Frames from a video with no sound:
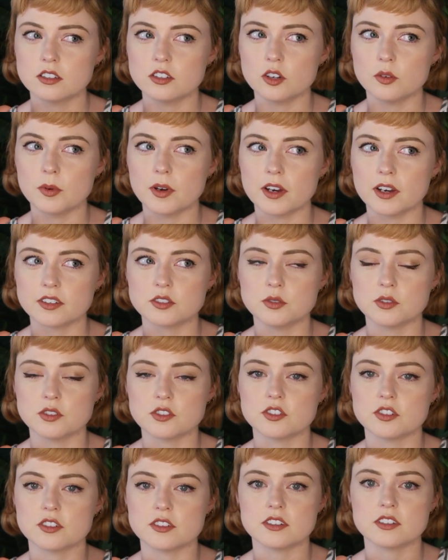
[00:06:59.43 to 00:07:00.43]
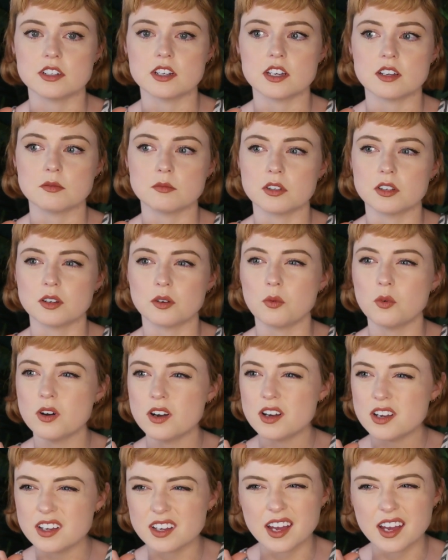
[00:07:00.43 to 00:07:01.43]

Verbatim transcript: go back to a certain date and be like, what